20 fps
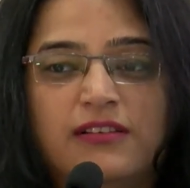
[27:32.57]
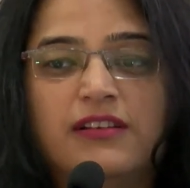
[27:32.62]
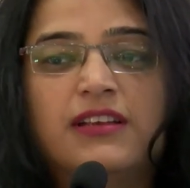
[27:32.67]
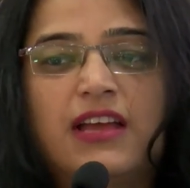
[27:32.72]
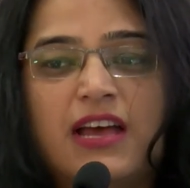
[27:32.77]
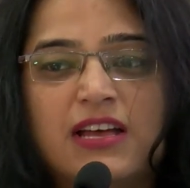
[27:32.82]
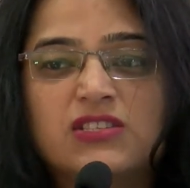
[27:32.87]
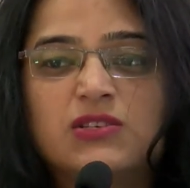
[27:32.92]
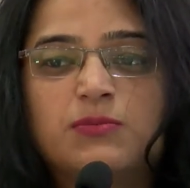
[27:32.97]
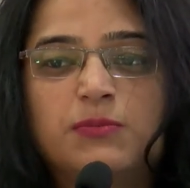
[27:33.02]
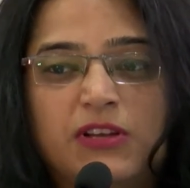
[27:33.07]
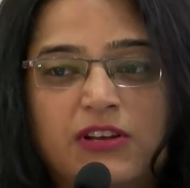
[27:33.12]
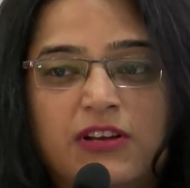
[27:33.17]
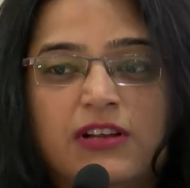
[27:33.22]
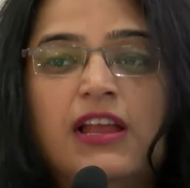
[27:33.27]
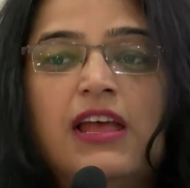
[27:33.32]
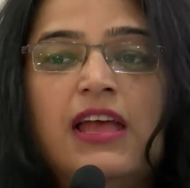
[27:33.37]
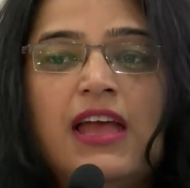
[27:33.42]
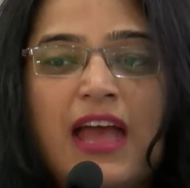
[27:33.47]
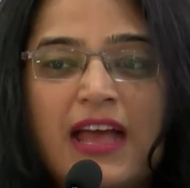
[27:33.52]
It has to be real,
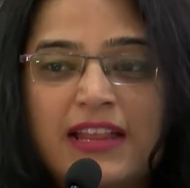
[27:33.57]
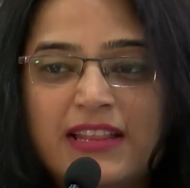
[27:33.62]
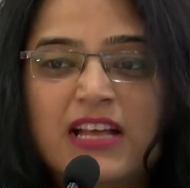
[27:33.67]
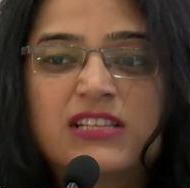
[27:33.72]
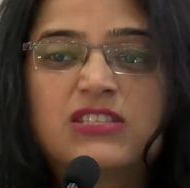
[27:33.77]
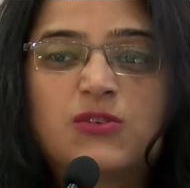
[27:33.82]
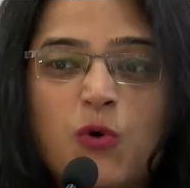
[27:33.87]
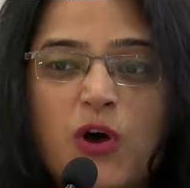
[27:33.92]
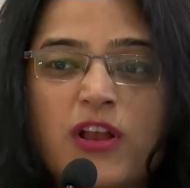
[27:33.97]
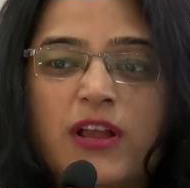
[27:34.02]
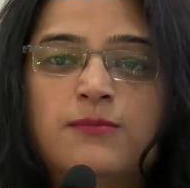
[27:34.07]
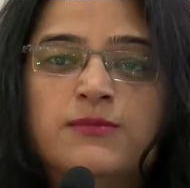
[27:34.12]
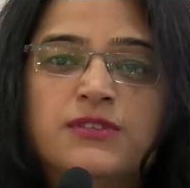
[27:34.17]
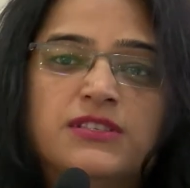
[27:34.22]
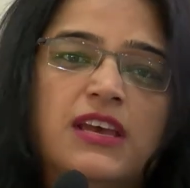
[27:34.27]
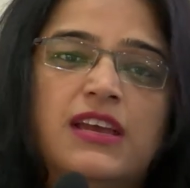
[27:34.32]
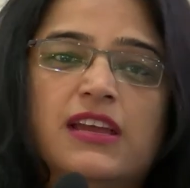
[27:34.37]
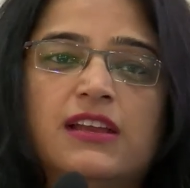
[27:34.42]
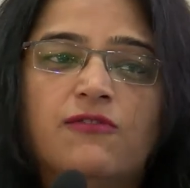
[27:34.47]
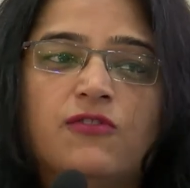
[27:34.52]
and that's what I'm
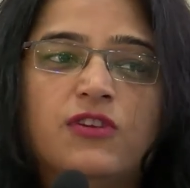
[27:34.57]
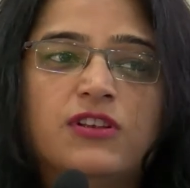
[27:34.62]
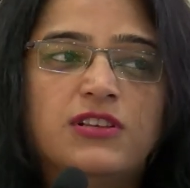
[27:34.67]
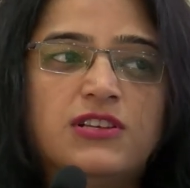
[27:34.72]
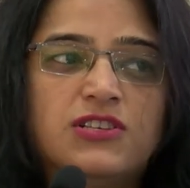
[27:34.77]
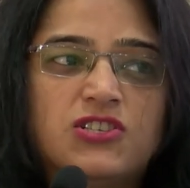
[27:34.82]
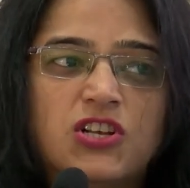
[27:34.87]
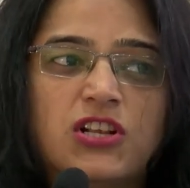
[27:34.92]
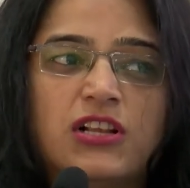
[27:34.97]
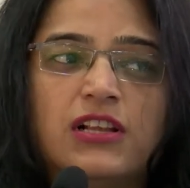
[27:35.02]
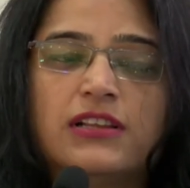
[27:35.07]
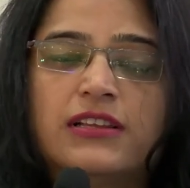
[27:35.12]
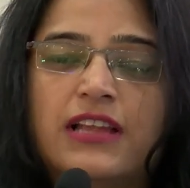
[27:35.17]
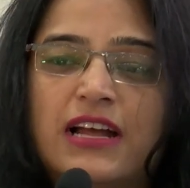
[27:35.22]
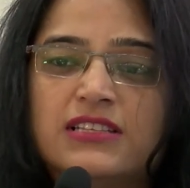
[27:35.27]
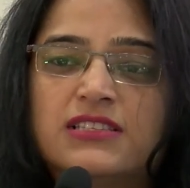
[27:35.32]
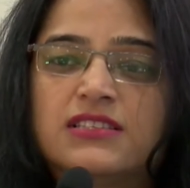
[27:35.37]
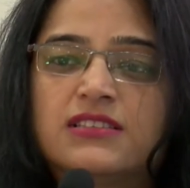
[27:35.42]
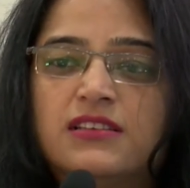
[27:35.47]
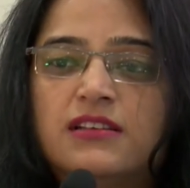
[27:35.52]
saying. With digital,
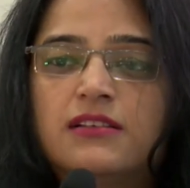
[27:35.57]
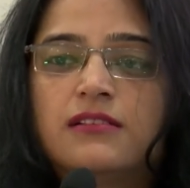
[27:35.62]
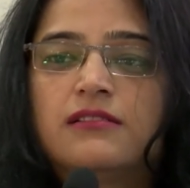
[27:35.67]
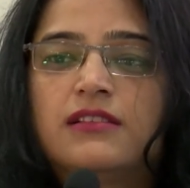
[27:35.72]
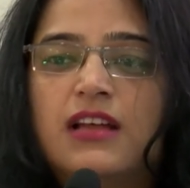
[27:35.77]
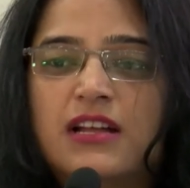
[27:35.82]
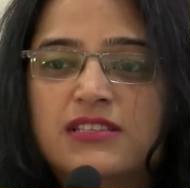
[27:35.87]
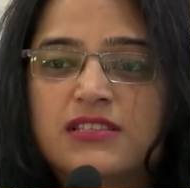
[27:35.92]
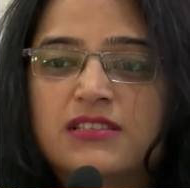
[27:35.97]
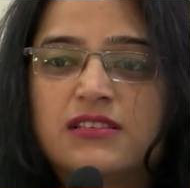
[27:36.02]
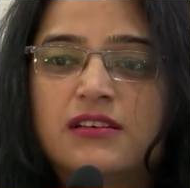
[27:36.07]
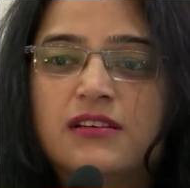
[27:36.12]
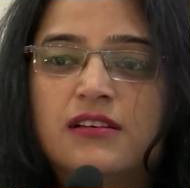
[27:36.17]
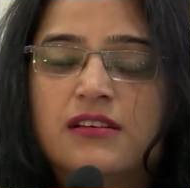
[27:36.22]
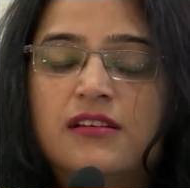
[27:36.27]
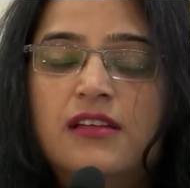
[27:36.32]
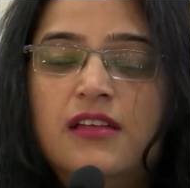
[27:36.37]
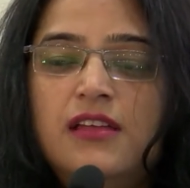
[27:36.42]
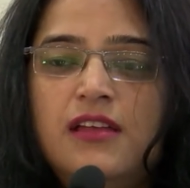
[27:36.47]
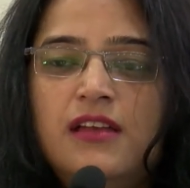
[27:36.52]
that's the that's
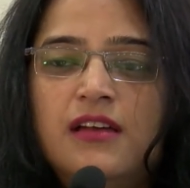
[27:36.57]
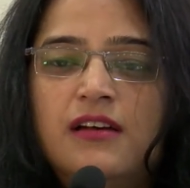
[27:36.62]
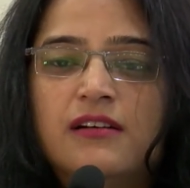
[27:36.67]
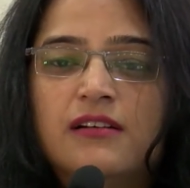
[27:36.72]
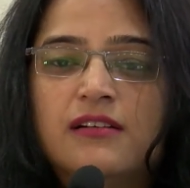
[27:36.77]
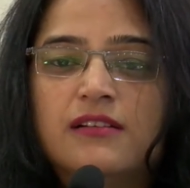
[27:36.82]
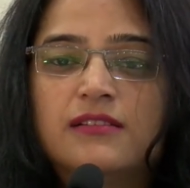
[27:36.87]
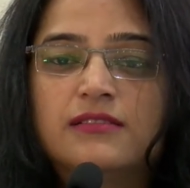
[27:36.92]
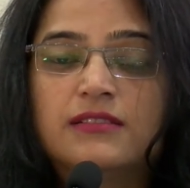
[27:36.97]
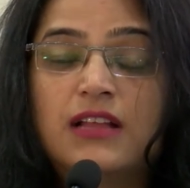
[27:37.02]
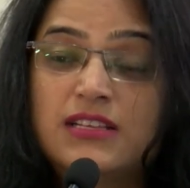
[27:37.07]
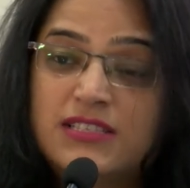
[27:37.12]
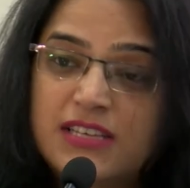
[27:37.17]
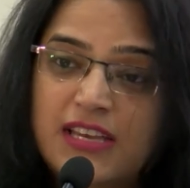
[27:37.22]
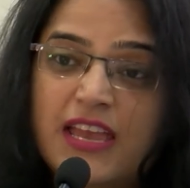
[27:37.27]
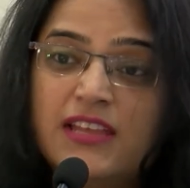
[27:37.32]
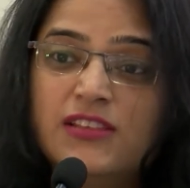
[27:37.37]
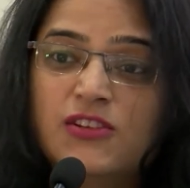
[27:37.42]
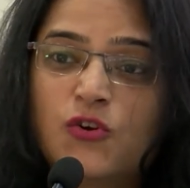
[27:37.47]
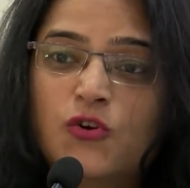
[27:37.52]
the uh, that's
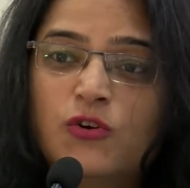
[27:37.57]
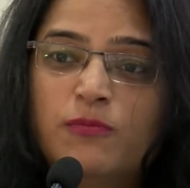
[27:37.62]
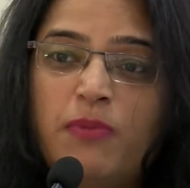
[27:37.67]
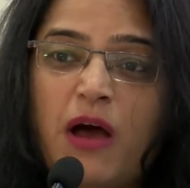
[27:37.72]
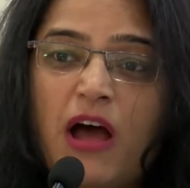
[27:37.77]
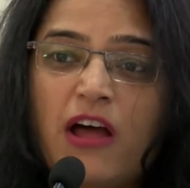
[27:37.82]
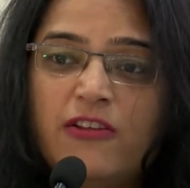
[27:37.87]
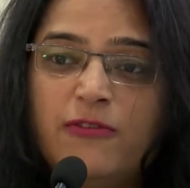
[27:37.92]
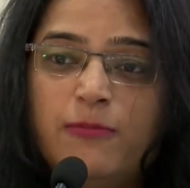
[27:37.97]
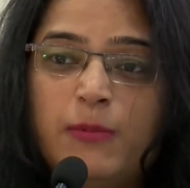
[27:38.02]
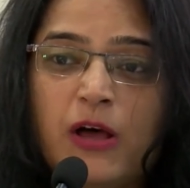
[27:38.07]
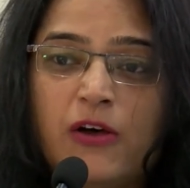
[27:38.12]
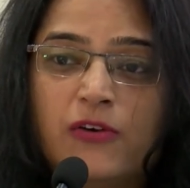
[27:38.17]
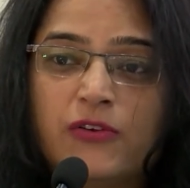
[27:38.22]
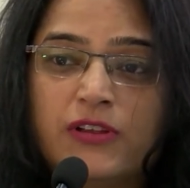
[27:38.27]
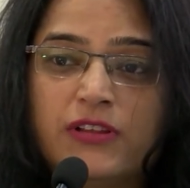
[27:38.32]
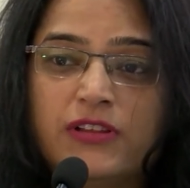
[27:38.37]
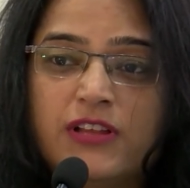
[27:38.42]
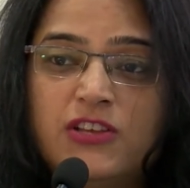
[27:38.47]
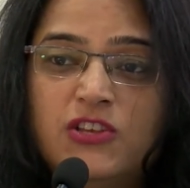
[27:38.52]
again the good part
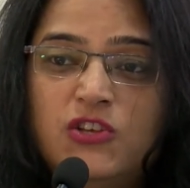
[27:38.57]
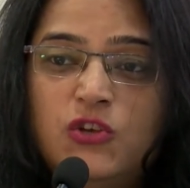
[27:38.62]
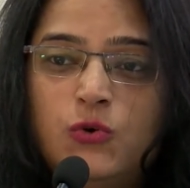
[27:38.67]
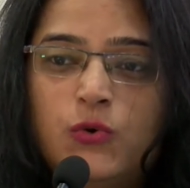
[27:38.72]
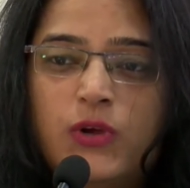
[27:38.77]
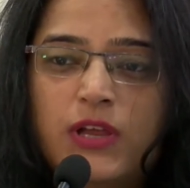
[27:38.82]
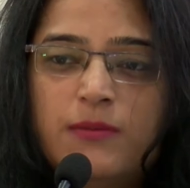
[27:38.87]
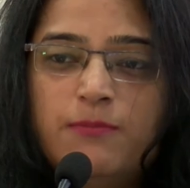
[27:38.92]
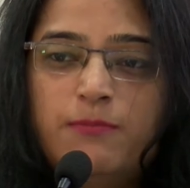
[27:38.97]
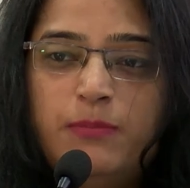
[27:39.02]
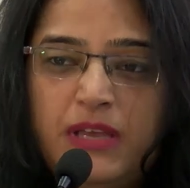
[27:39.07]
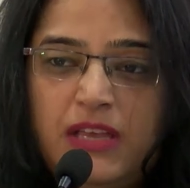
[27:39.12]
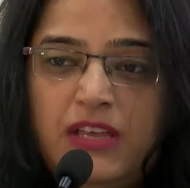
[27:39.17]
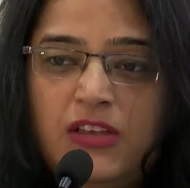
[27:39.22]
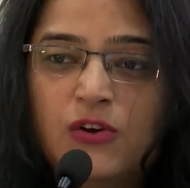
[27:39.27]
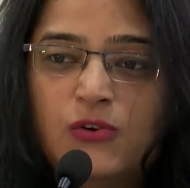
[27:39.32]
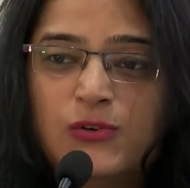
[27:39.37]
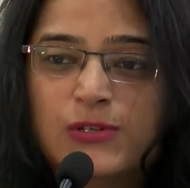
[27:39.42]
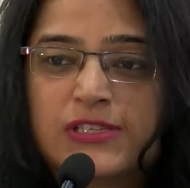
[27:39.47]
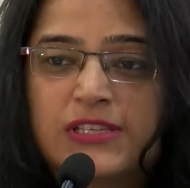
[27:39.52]
about it that you can be
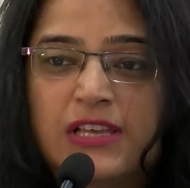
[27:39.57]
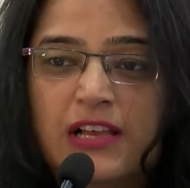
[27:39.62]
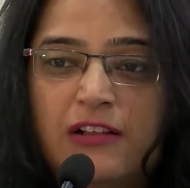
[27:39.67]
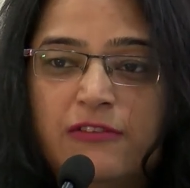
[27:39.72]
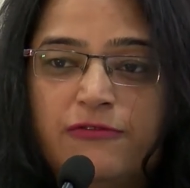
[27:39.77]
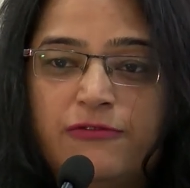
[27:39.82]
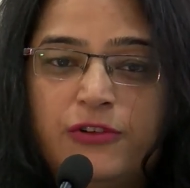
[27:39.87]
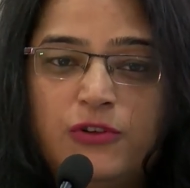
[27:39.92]
yourself.